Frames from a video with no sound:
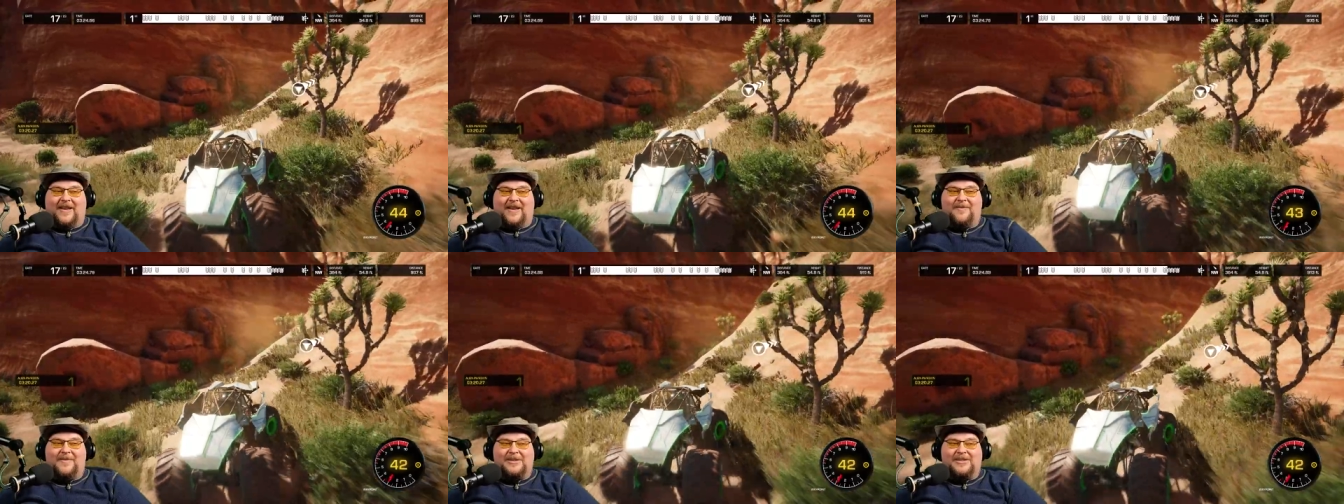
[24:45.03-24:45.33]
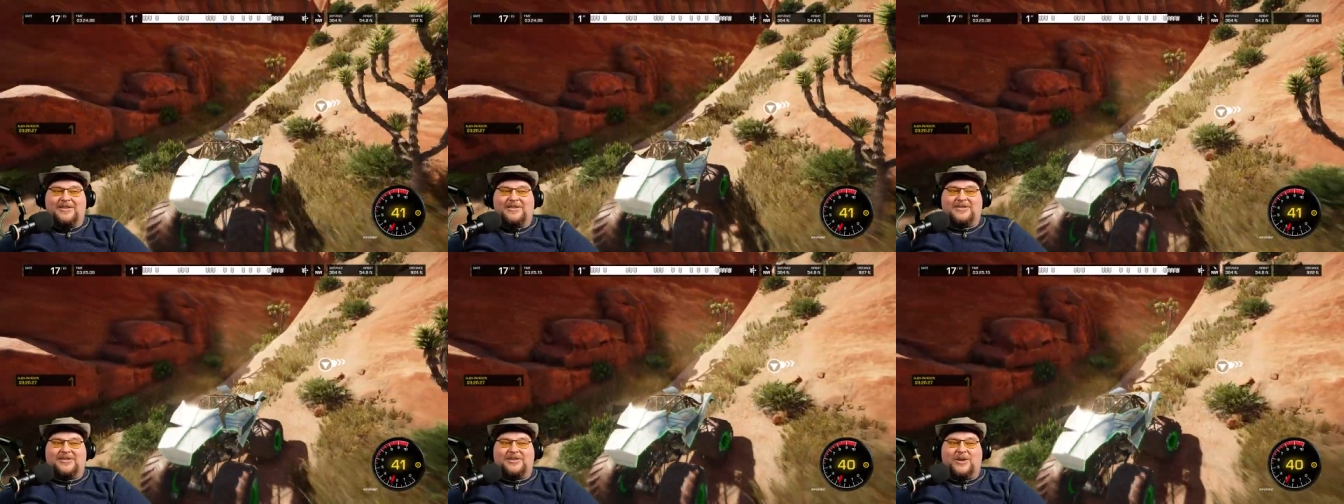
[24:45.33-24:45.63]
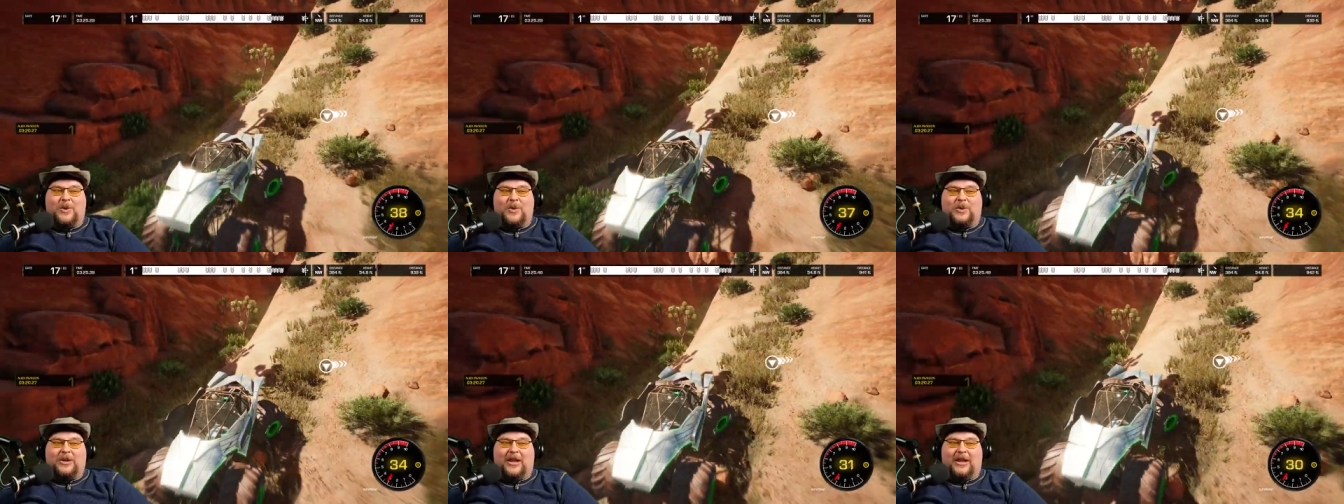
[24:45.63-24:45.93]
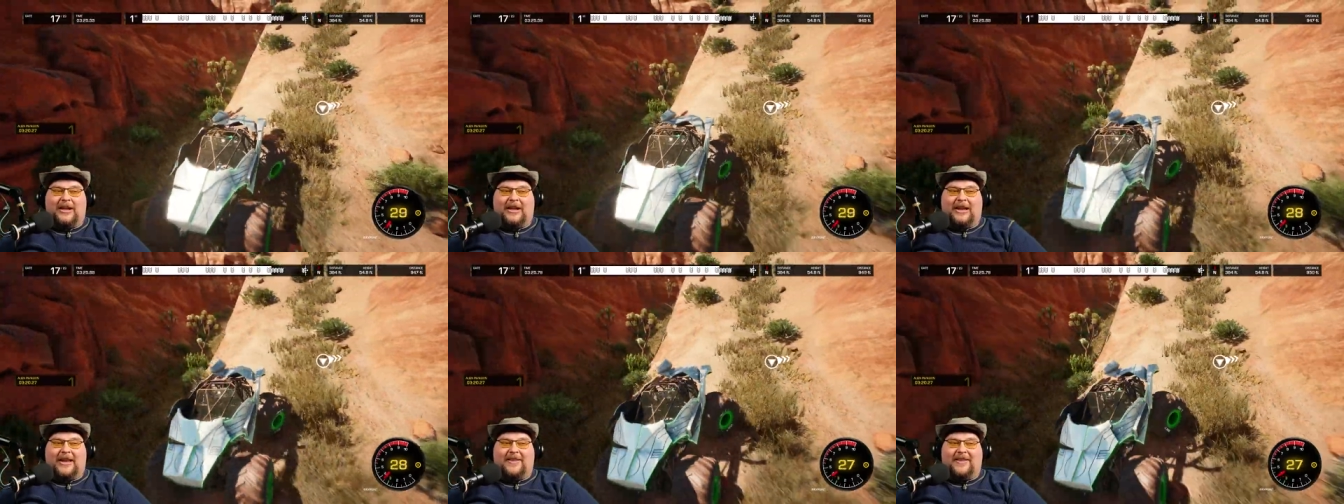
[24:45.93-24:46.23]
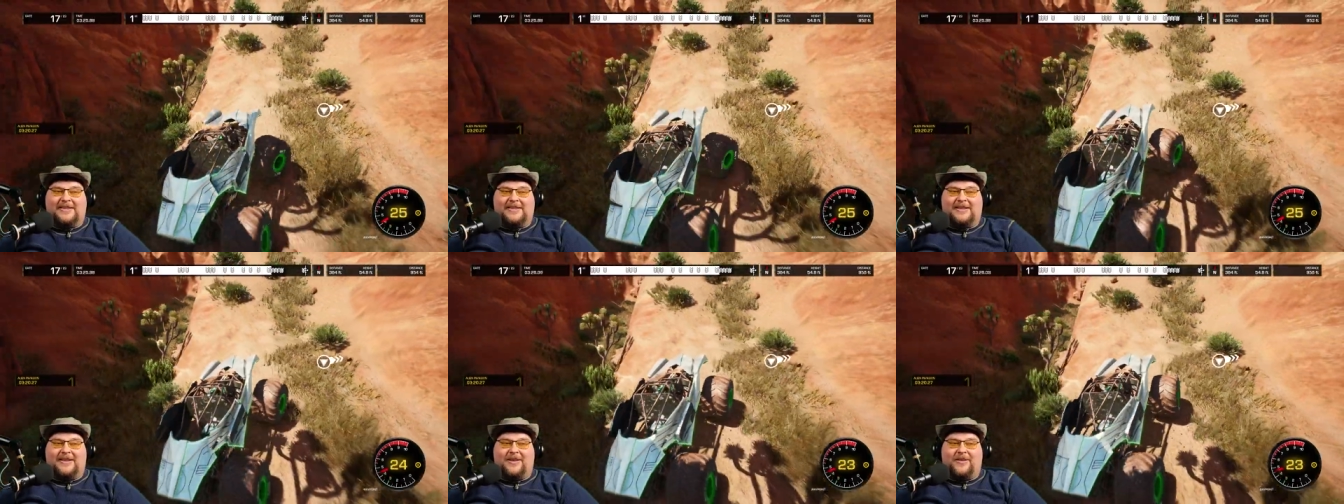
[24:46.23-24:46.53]
I've been so lucky
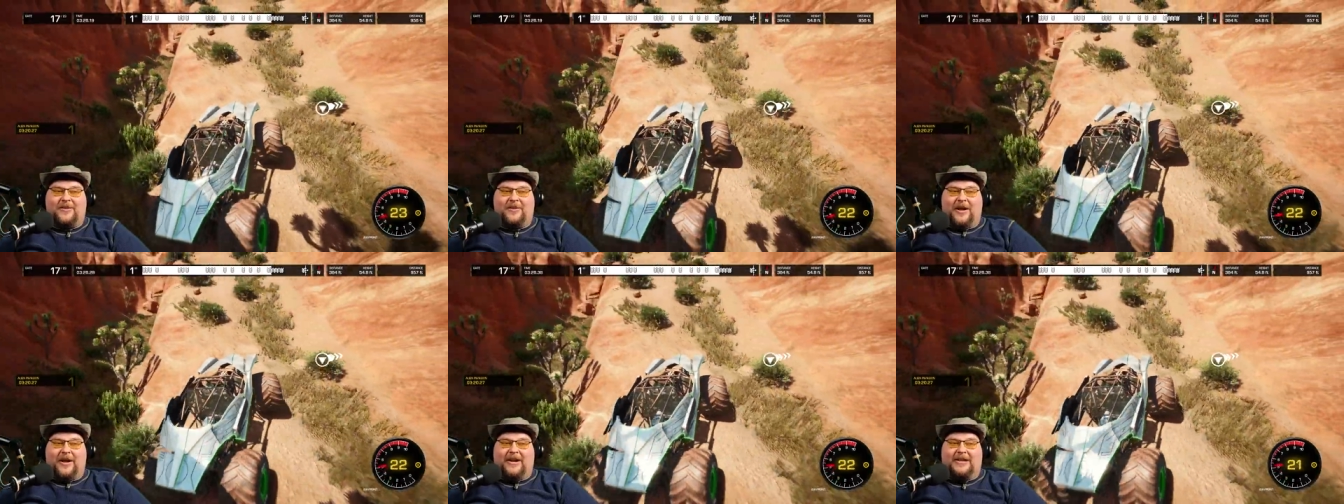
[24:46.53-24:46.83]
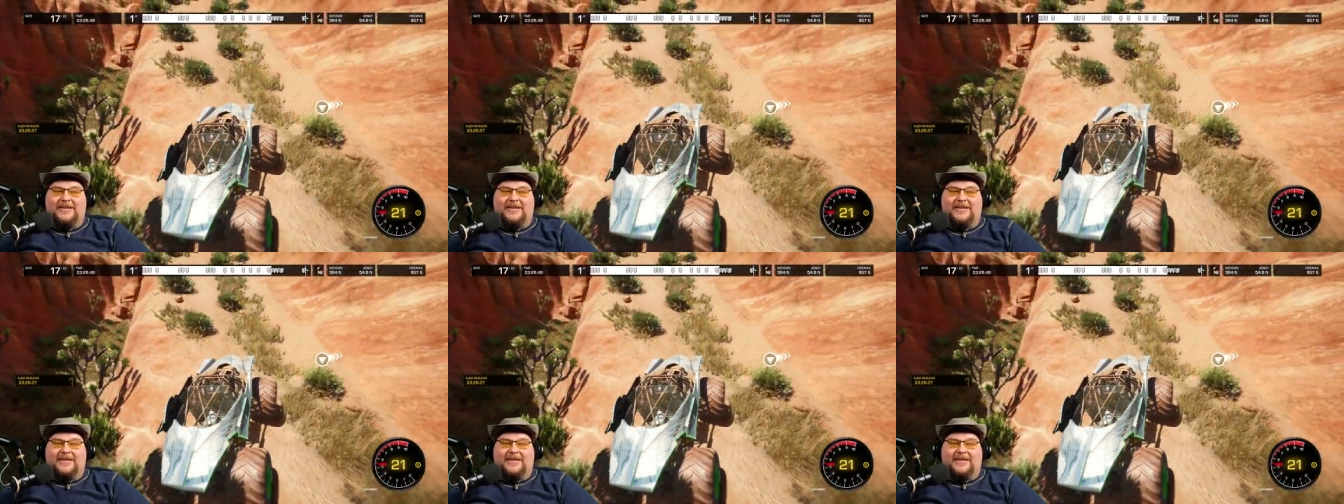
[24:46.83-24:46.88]
this go around.